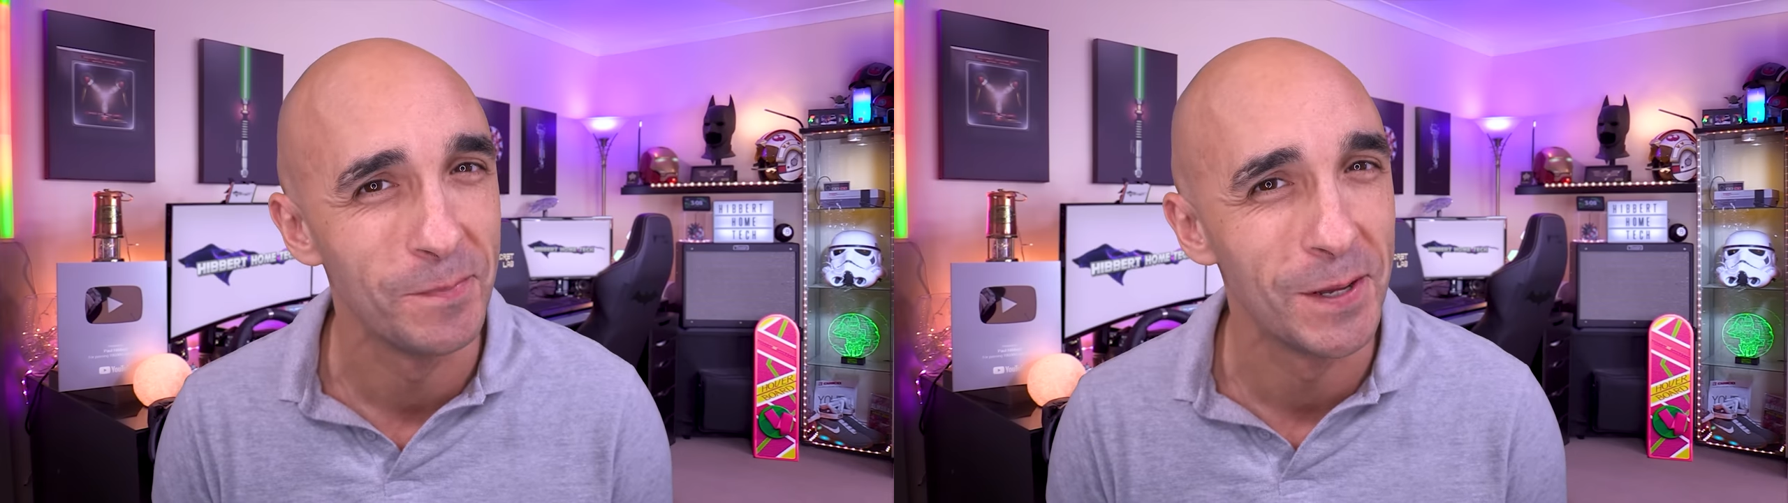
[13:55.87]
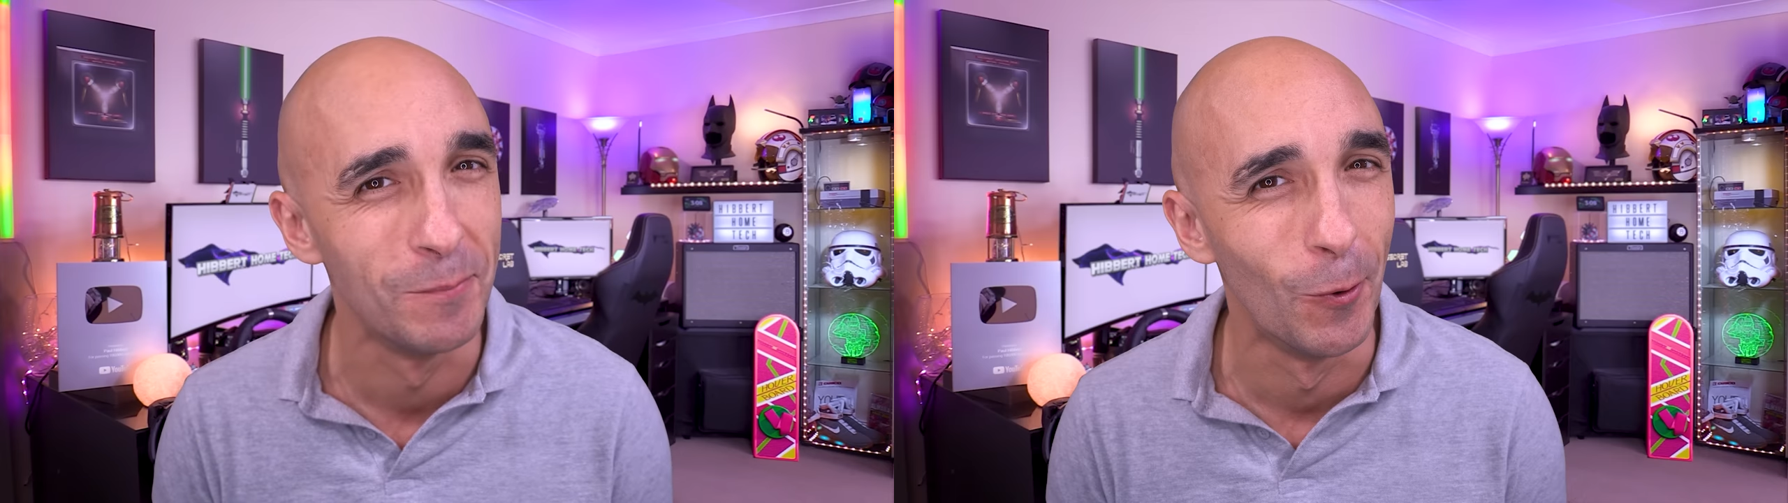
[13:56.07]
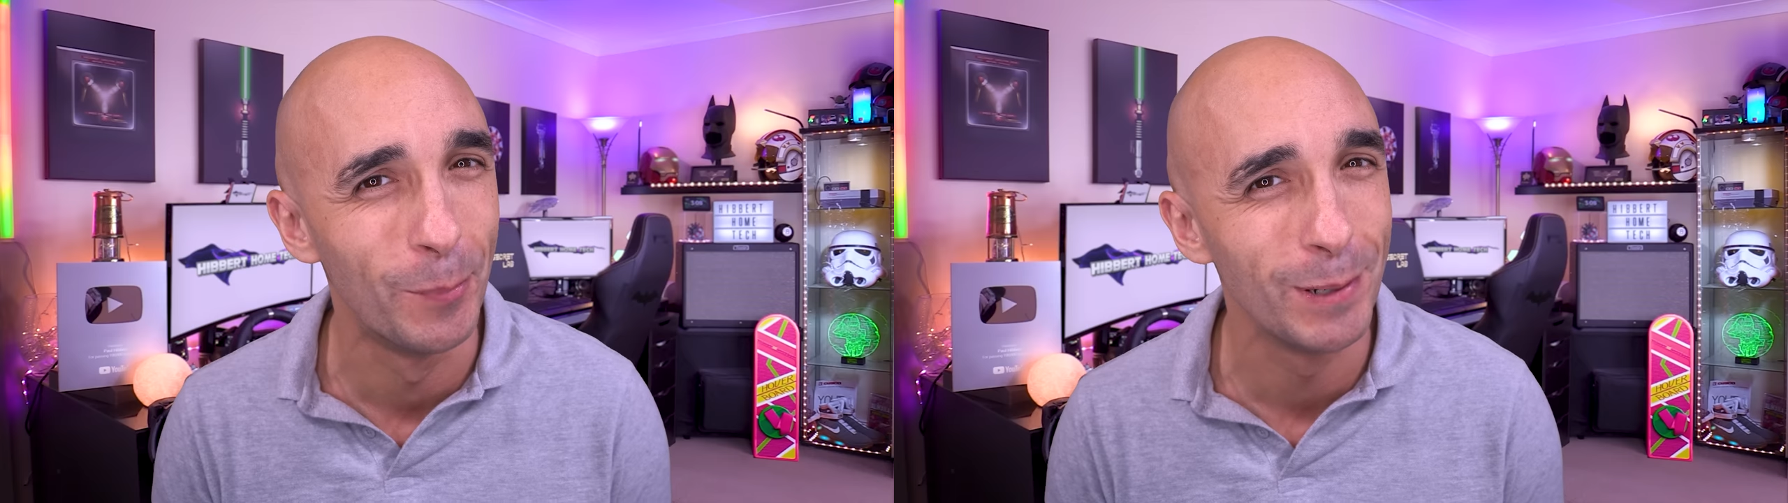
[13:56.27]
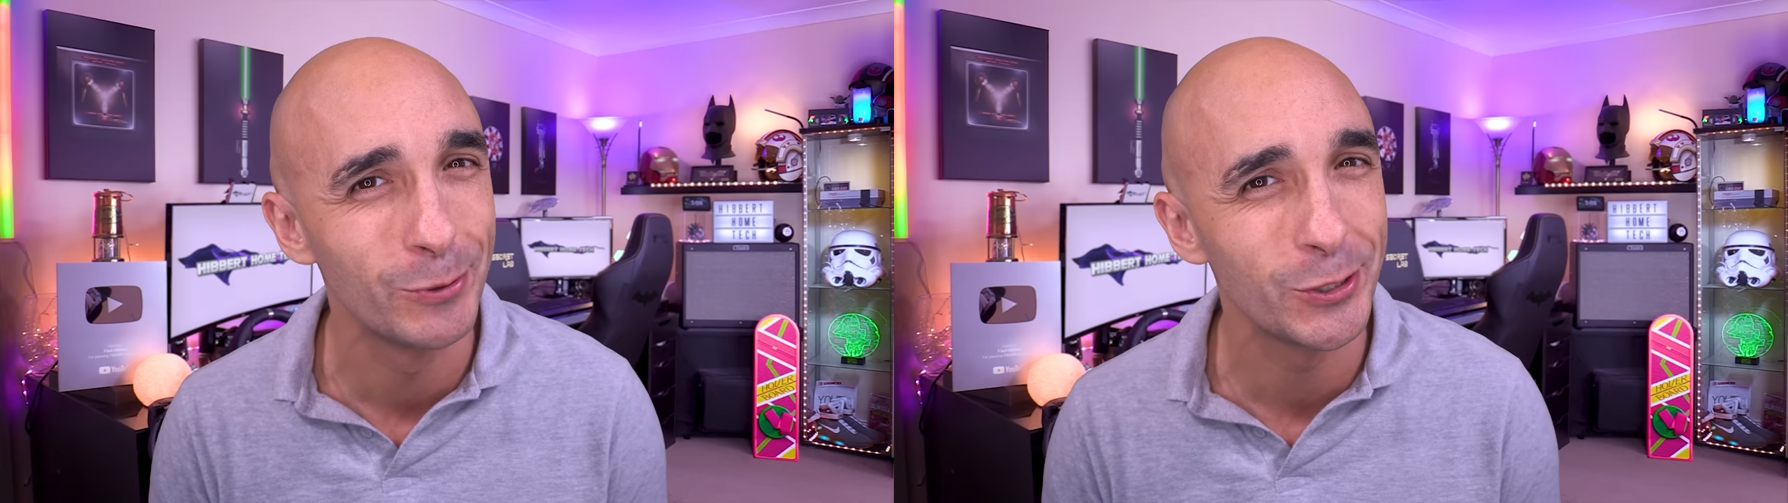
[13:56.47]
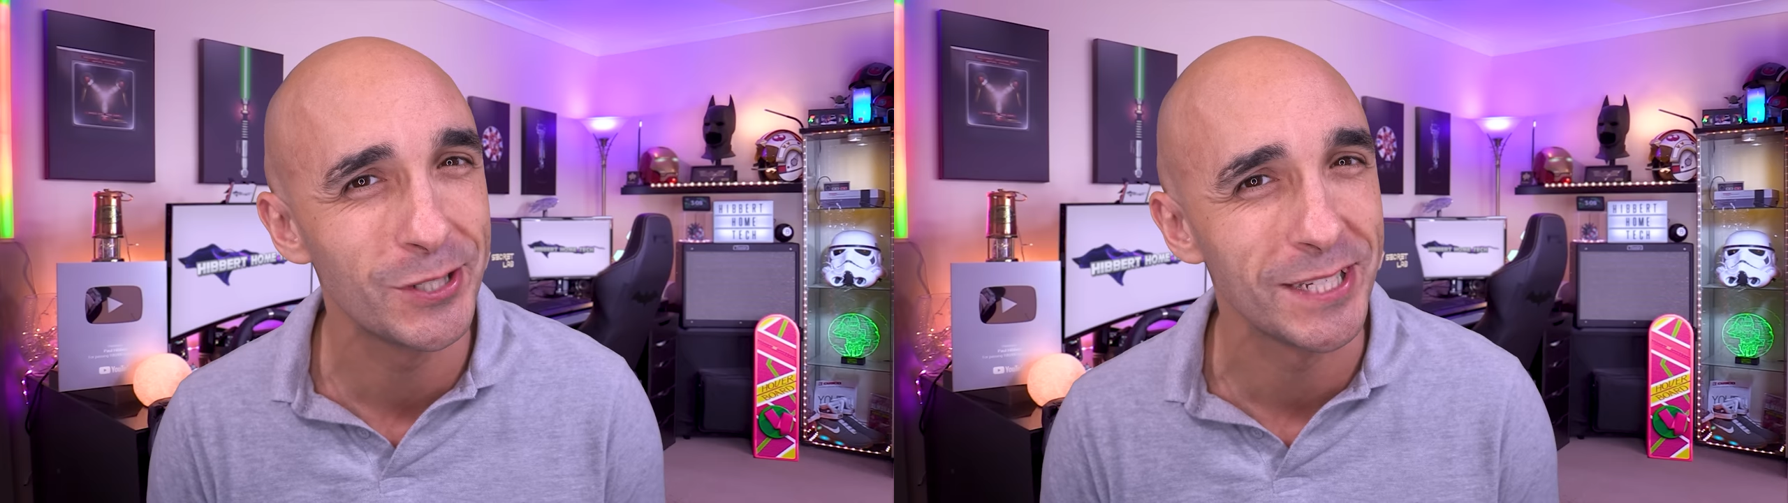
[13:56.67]
and more
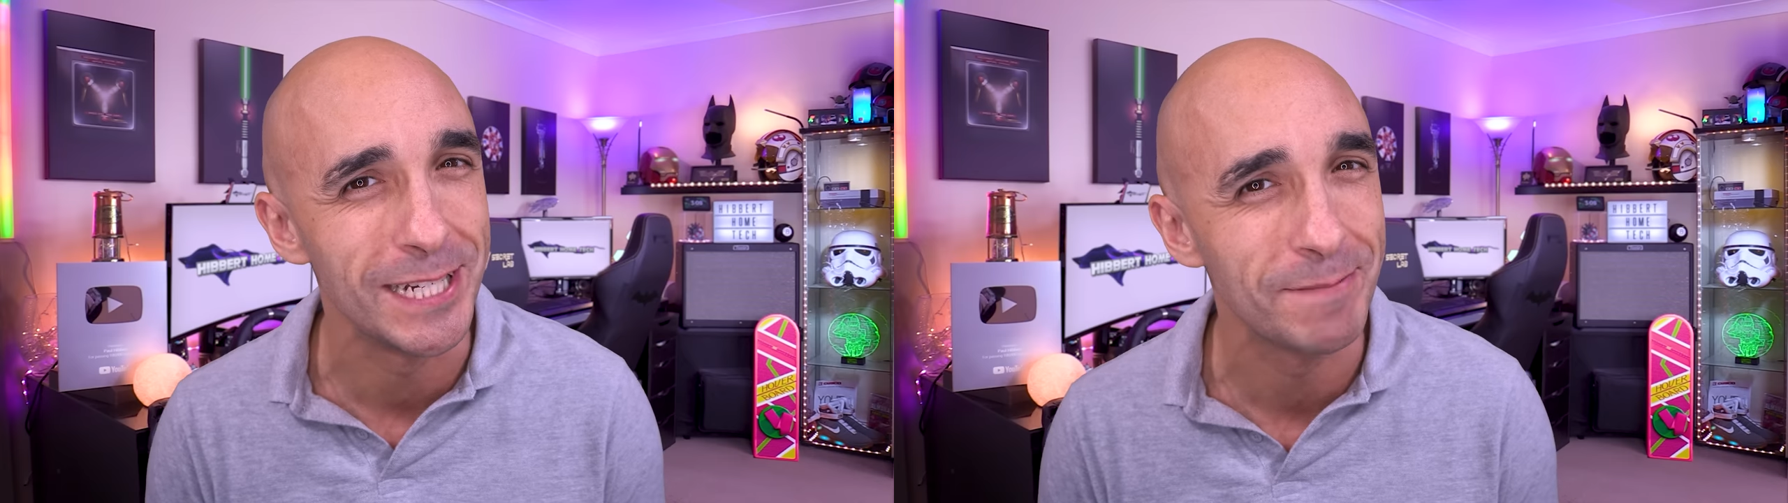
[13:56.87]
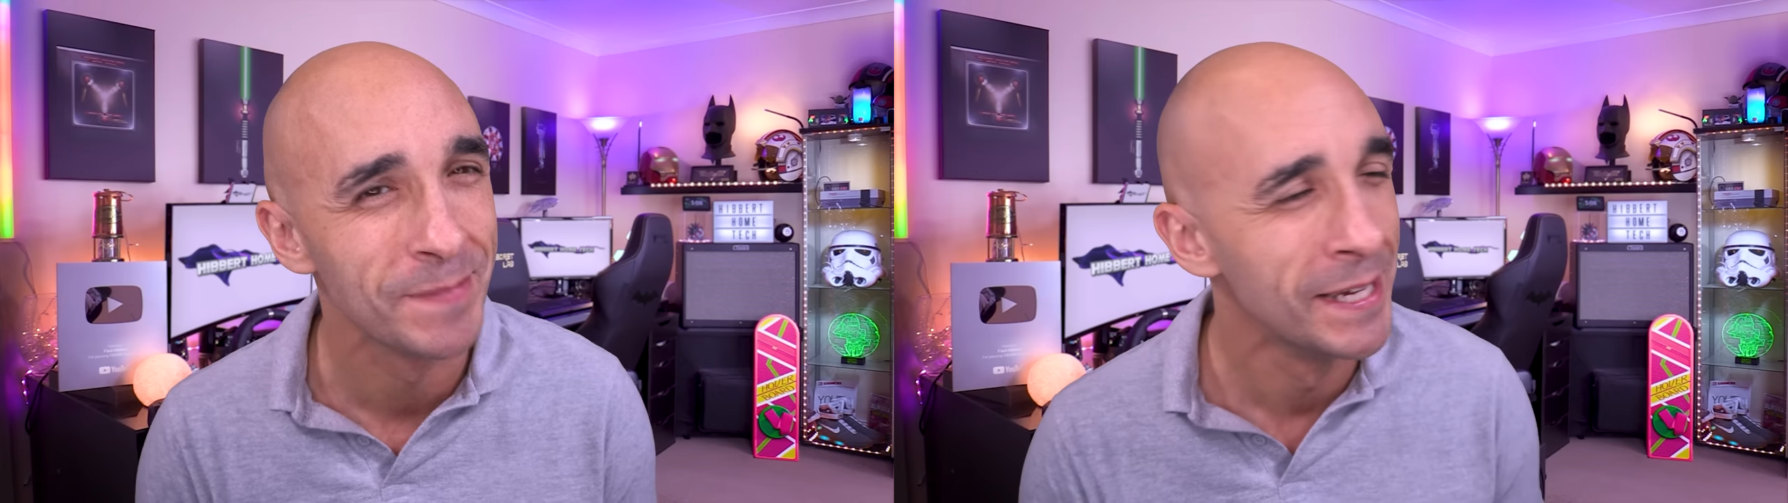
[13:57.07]
people should see it.